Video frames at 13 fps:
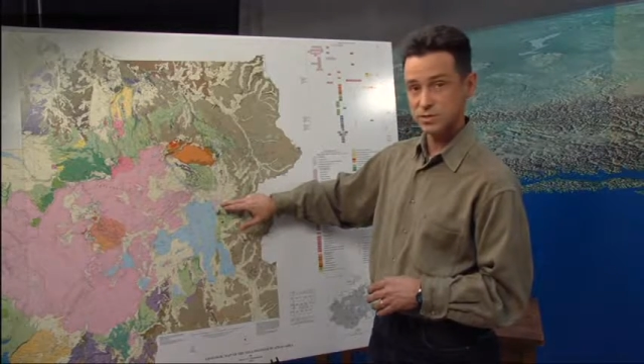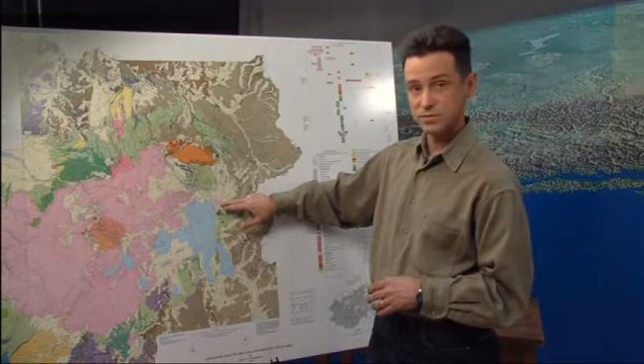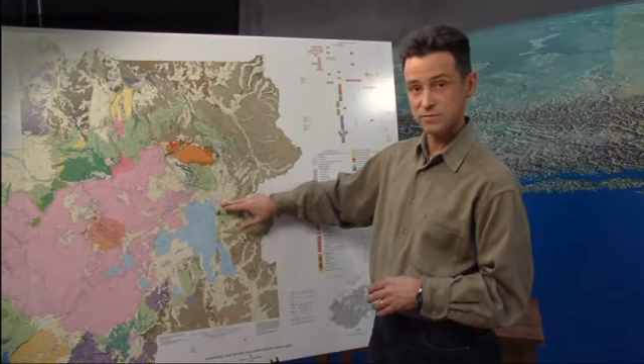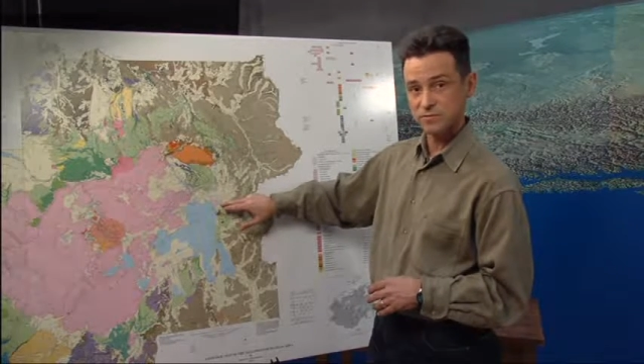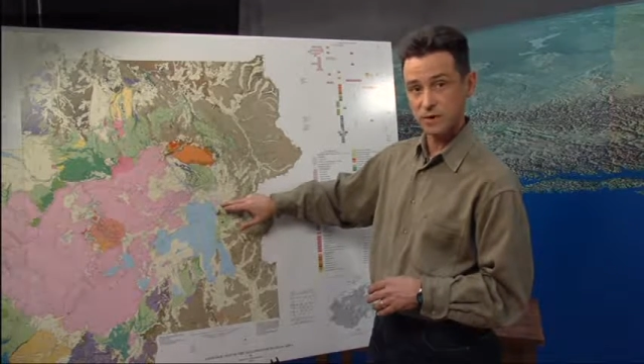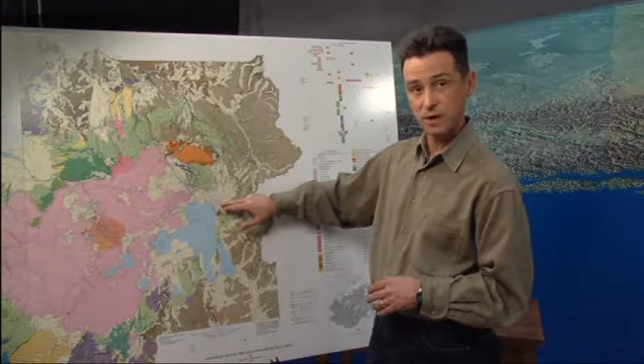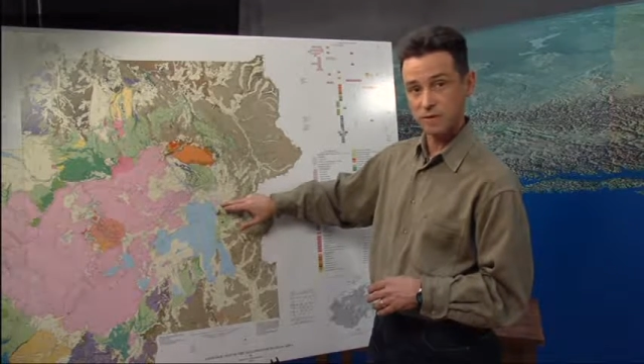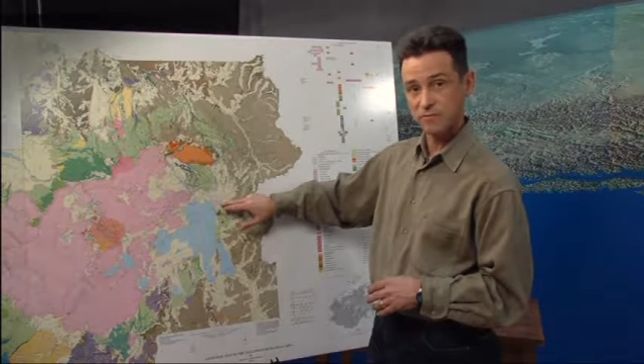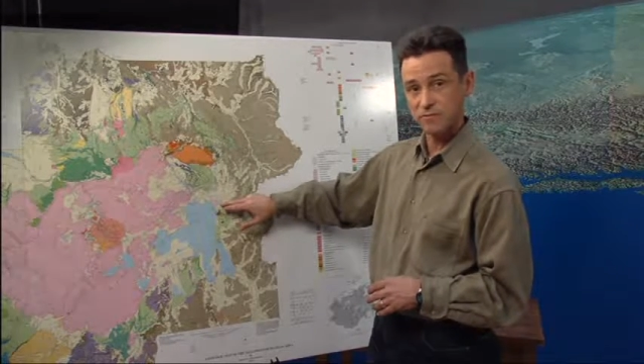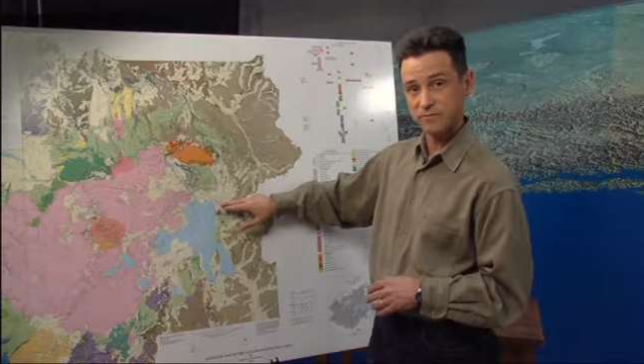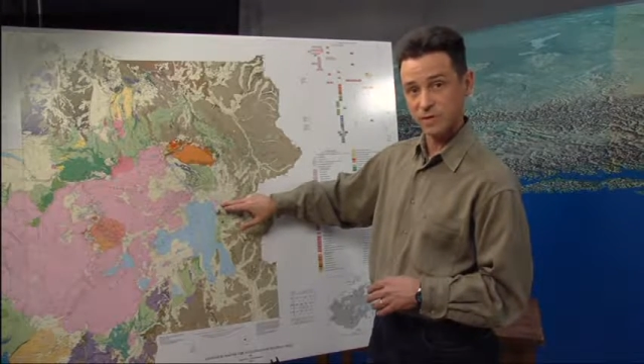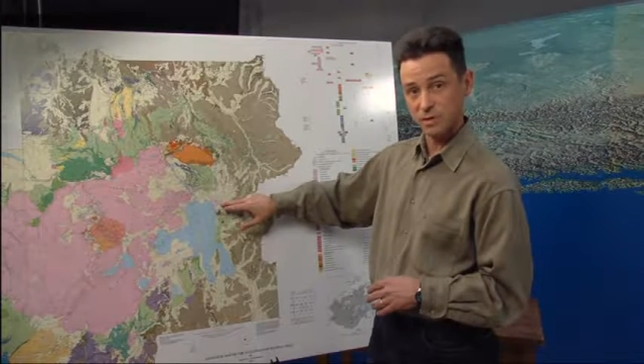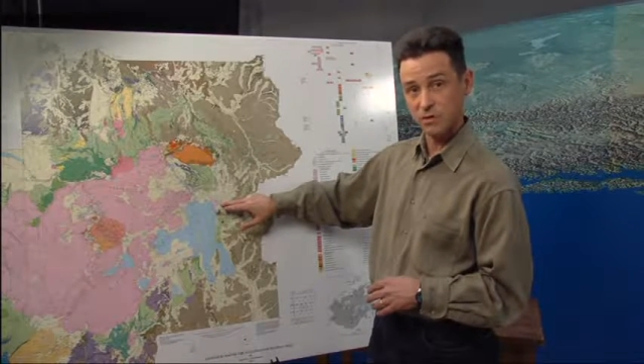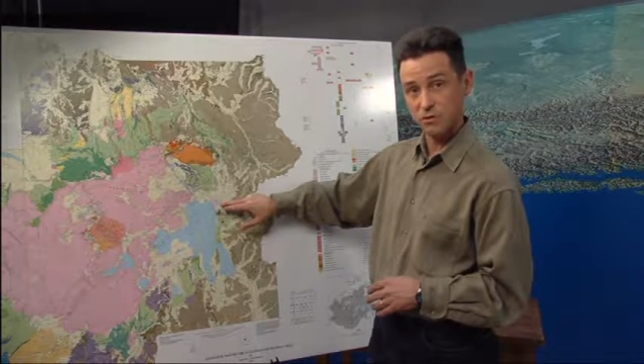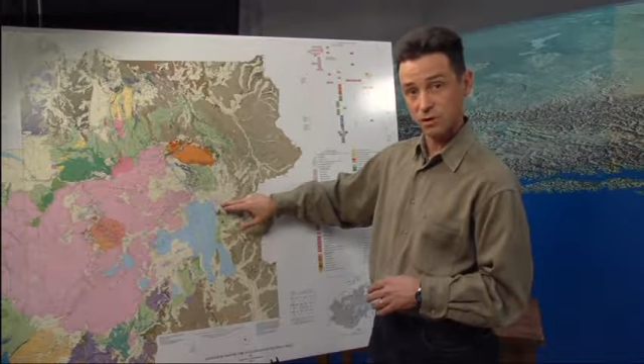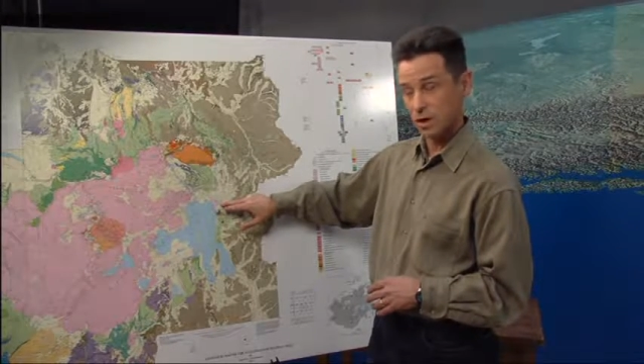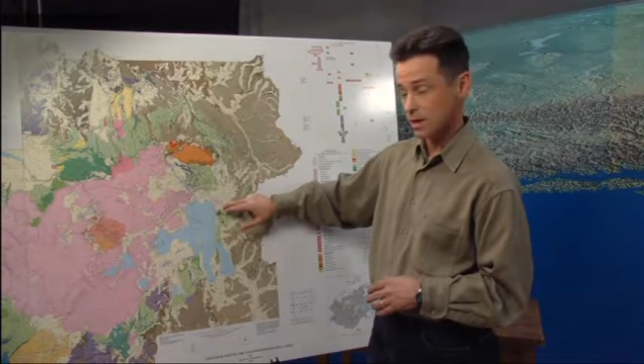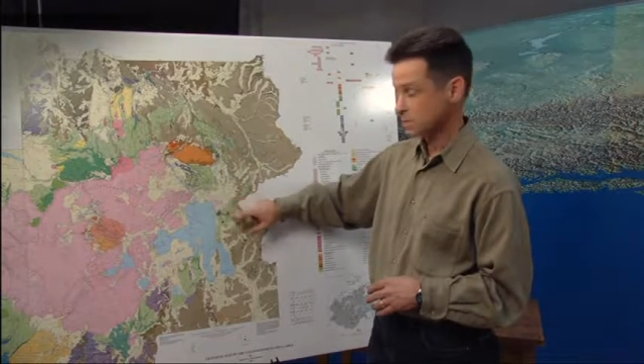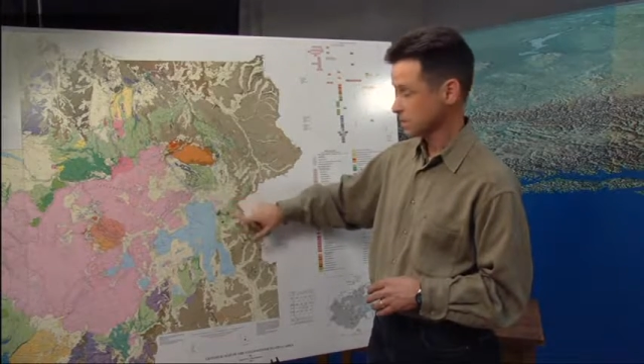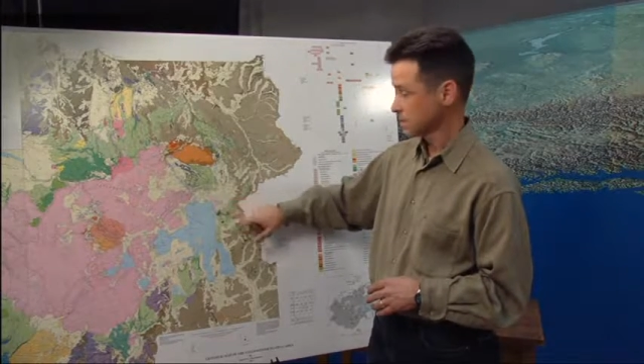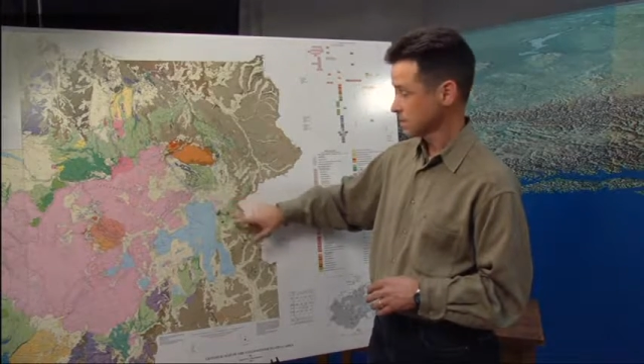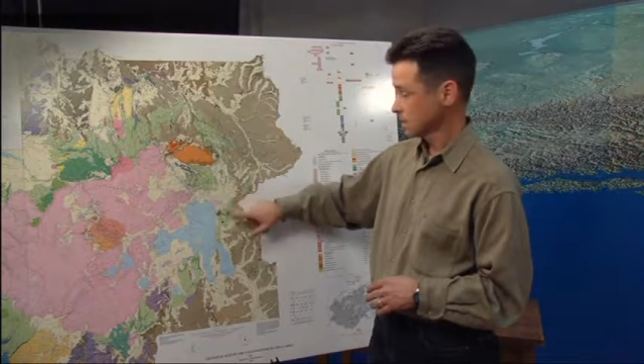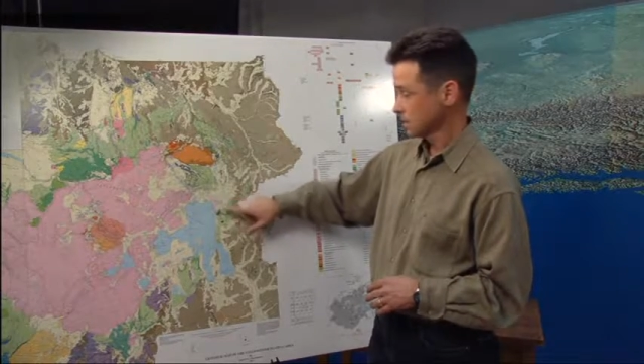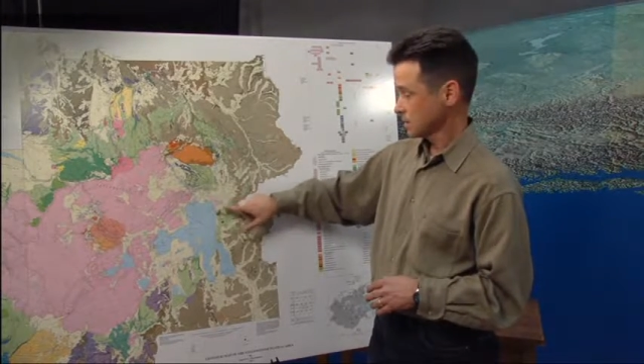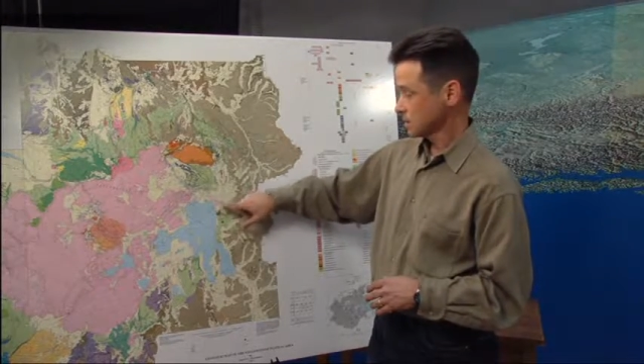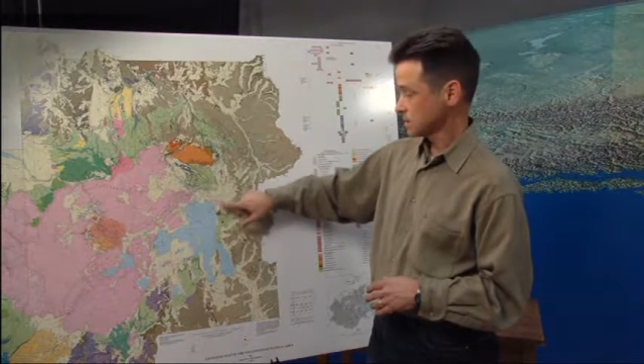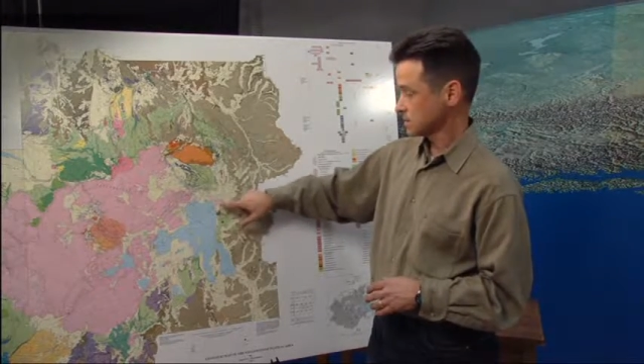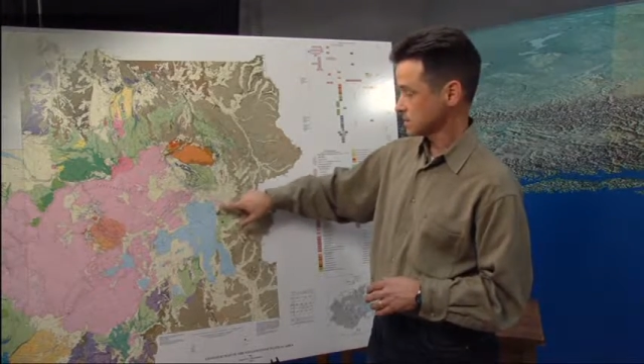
of feet across. This